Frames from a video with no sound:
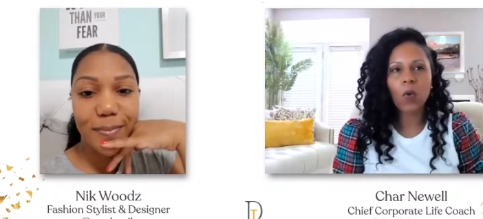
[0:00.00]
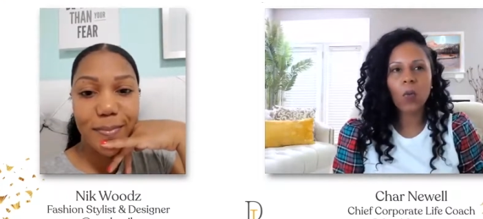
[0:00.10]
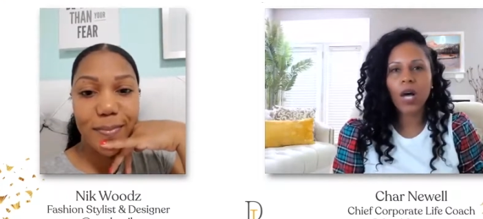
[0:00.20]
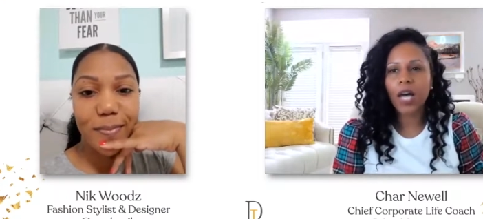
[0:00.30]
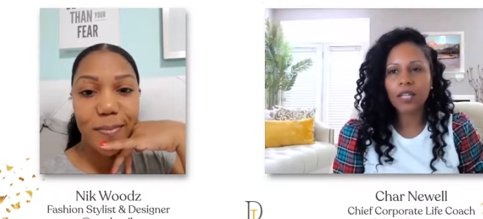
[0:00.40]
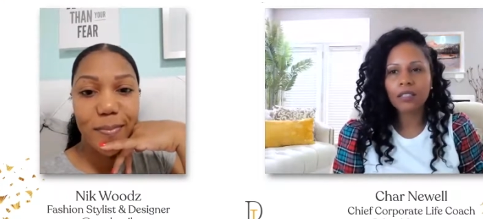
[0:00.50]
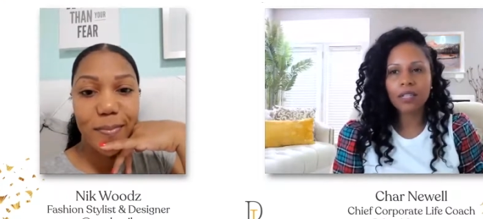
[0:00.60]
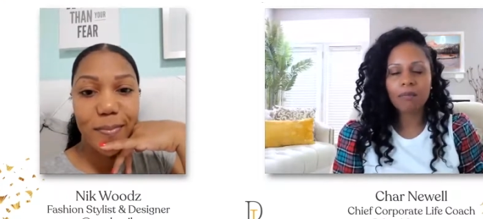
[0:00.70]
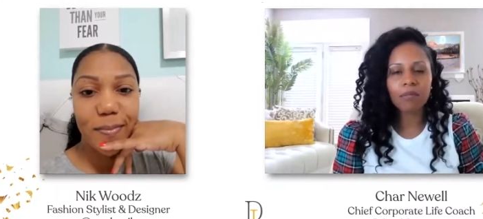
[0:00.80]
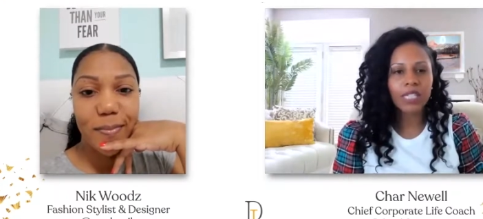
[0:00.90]
Speaker 1: what?
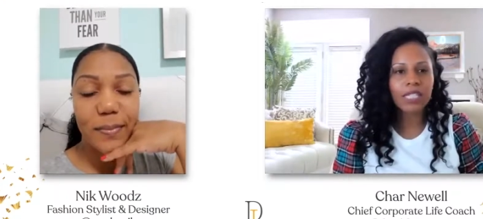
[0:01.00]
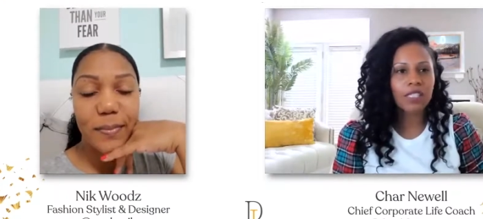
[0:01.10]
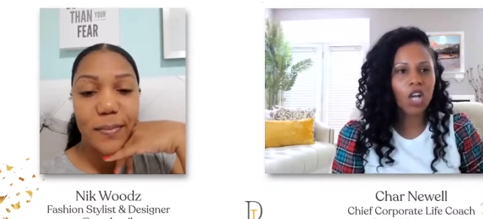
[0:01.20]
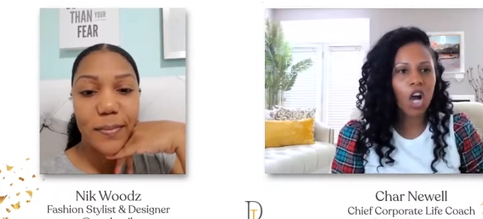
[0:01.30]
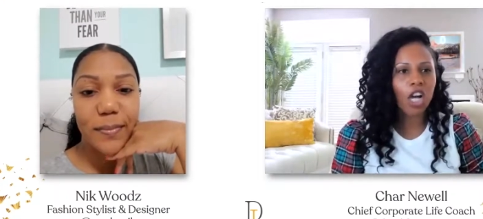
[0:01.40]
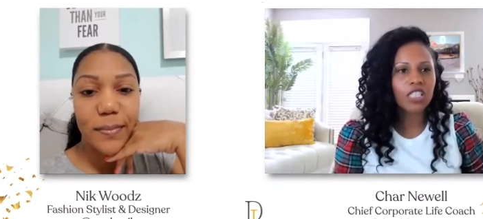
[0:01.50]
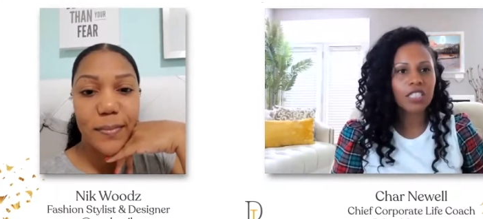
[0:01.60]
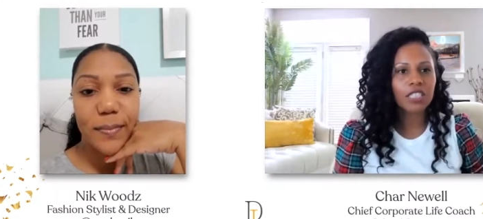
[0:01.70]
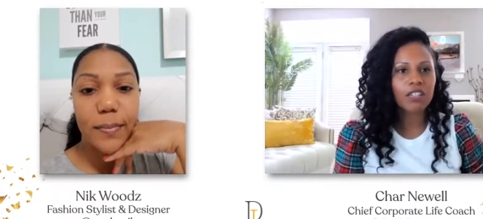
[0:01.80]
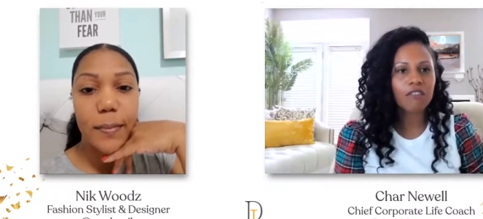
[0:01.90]
Embrace the
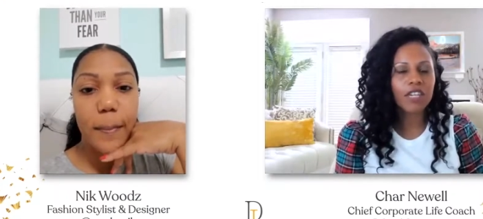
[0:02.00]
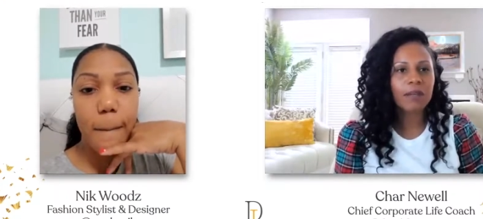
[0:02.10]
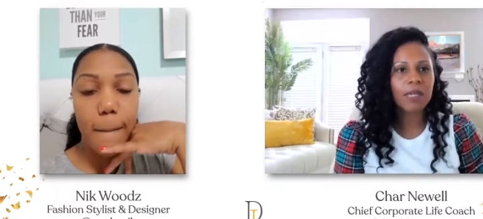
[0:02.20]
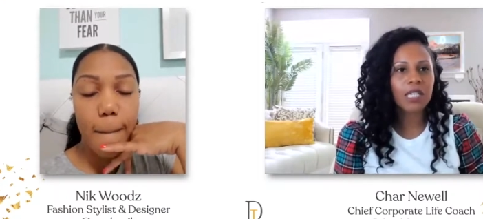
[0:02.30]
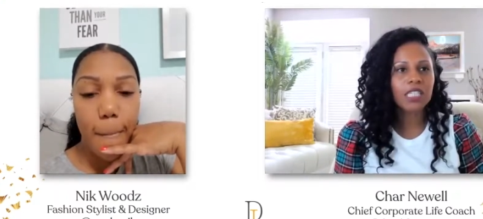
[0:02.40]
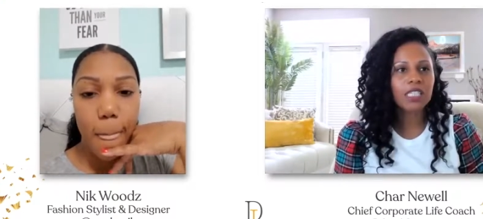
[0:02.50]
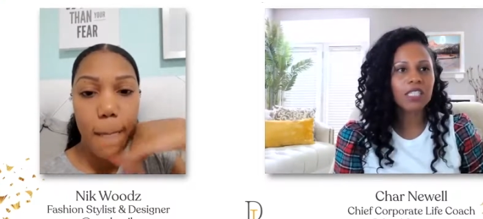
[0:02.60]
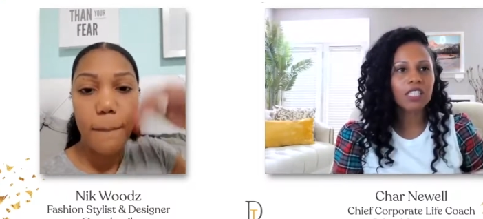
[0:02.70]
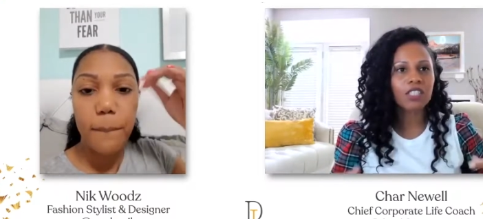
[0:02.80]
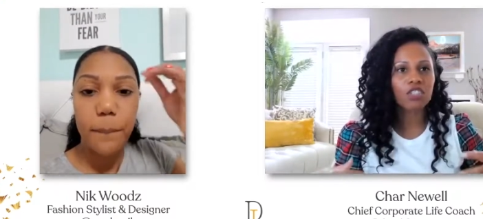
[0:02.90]
harshness of it because
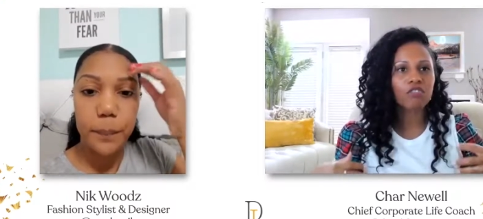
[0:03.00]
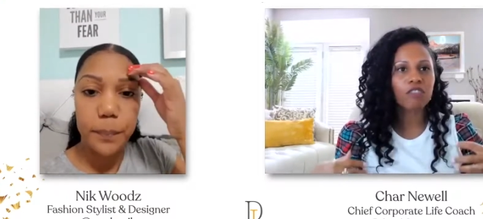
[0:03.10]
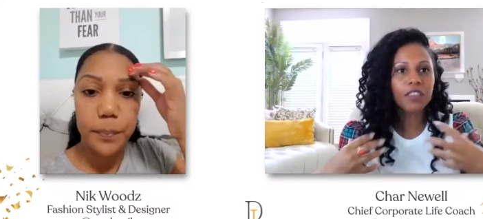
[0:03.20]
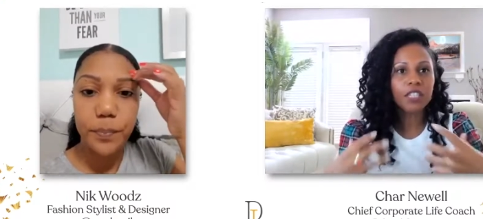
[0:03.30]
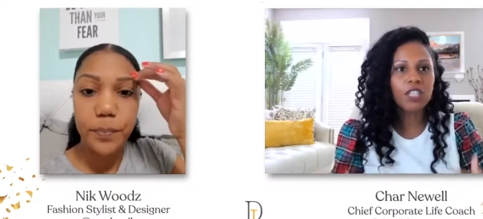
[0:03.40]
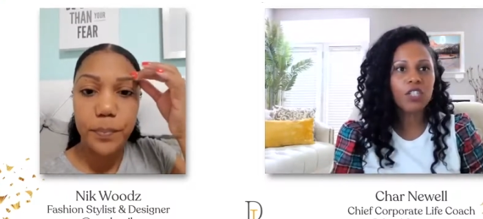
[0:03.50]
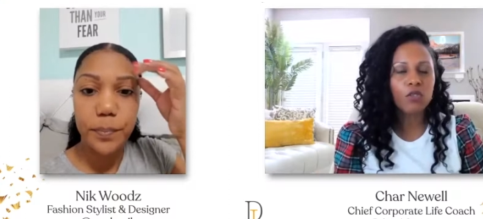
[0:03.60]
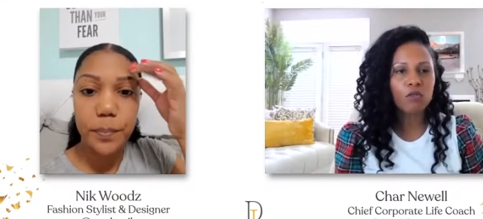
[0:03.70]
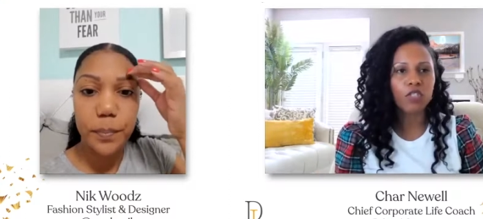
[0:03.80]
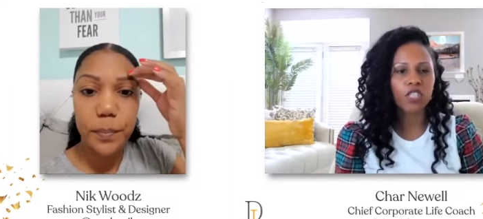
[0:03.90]
it's strengthening
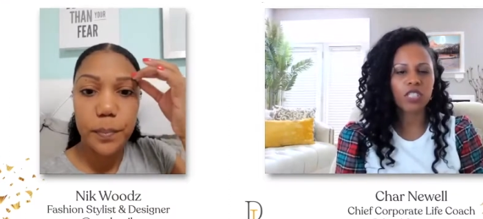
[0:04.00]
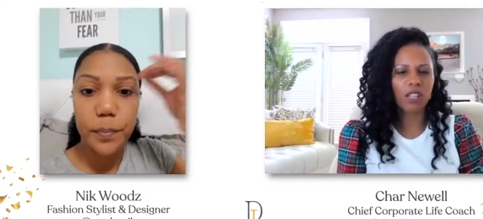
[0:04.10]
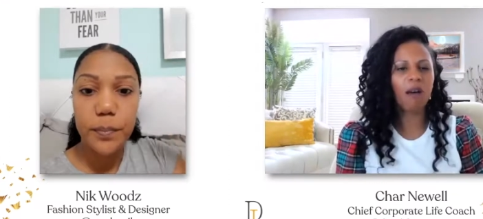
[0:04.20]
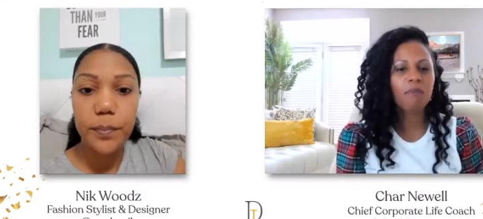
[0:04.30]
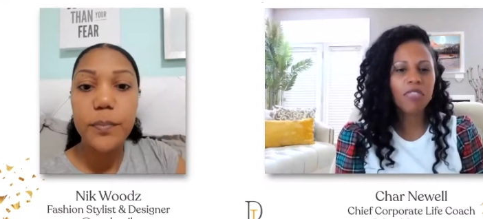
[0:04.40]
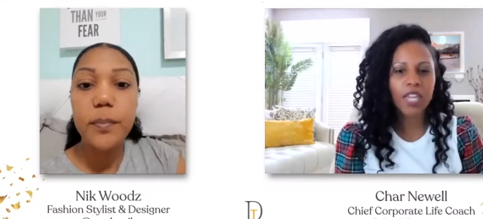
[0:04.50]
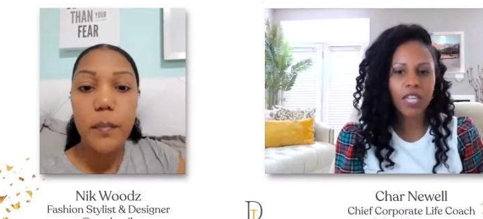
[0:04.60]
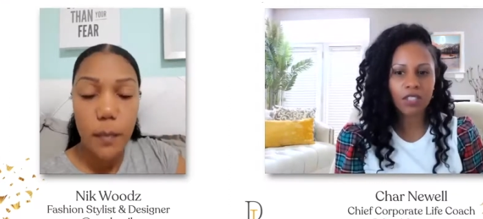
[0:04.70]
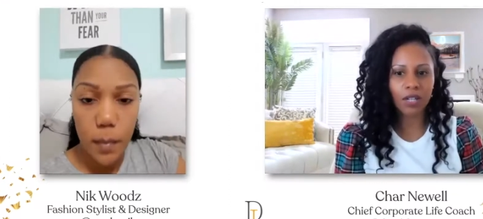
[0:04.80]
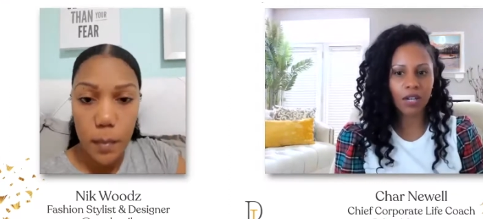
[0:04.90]
you for
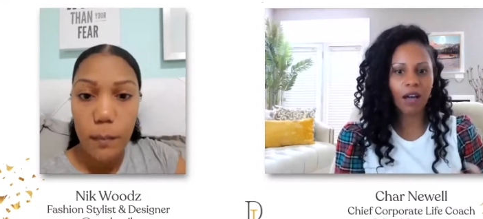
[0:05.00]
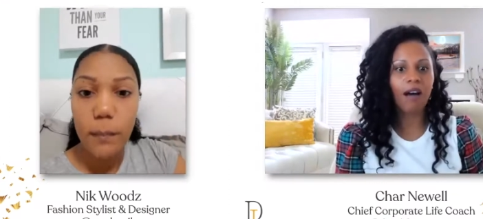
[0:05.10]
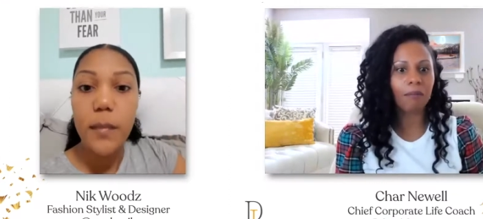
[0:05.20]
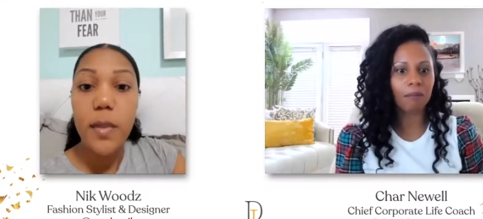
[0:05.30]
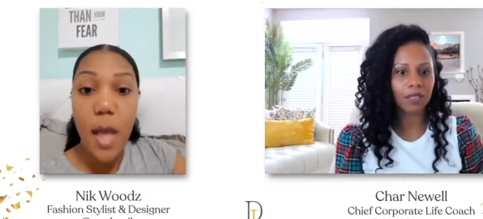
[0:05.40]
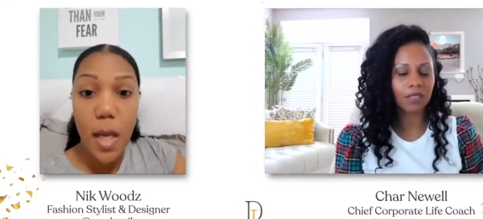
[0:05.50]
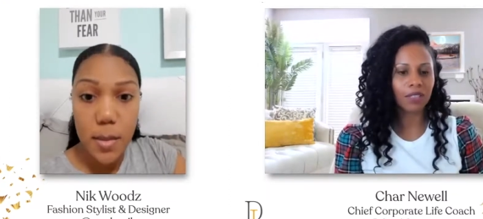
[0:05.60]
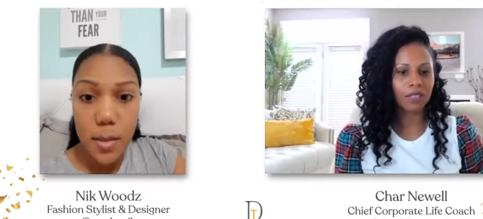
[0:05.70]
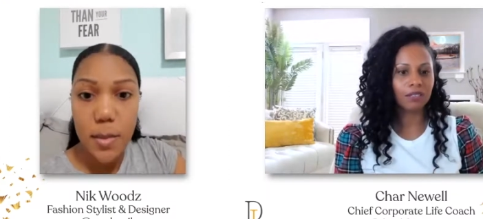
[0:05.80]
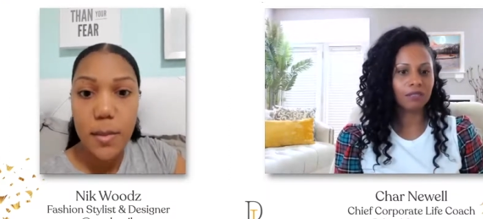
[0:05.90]
something to come.
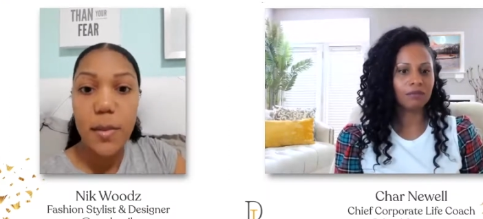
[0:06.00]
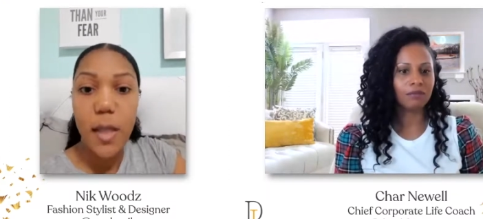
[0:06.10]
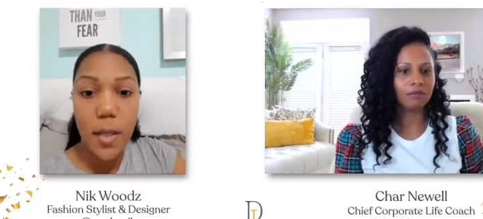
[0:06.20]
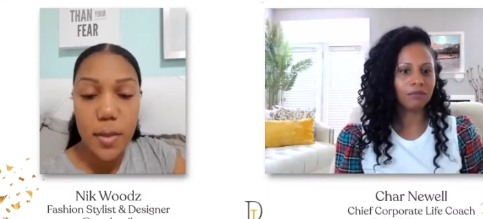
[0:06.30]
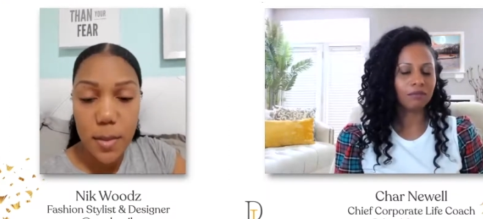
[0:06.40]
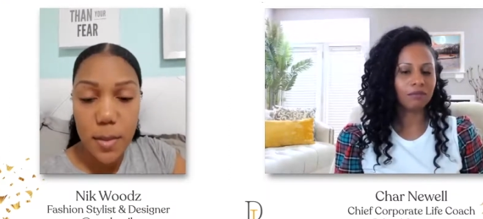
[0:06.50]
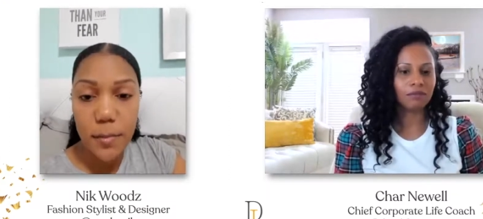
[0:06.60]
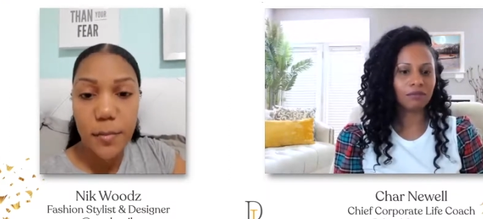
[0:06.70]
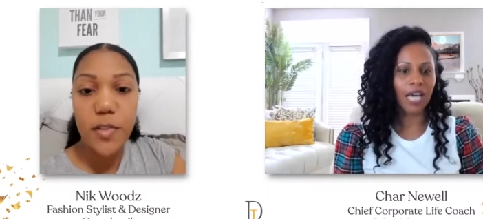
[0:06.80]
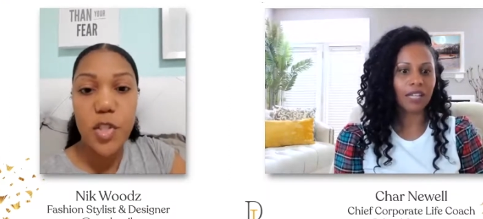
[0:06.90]
Yes.
Speaker 2: Yes,
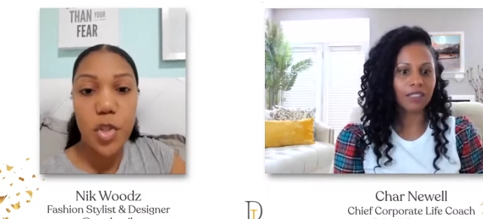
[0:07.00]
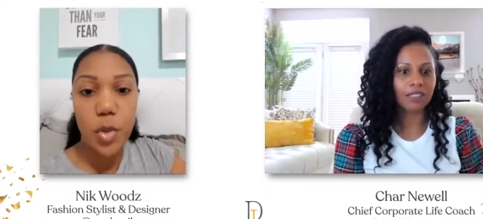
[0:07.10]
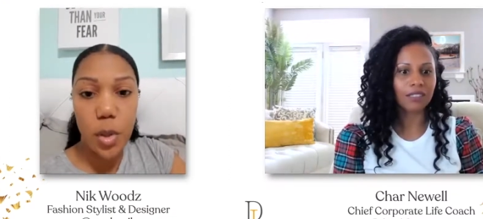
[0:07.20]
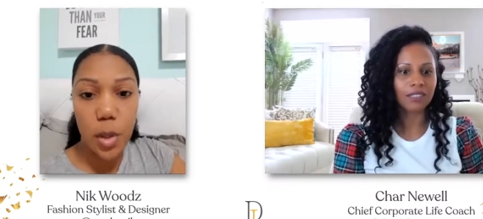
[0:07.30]
for sure.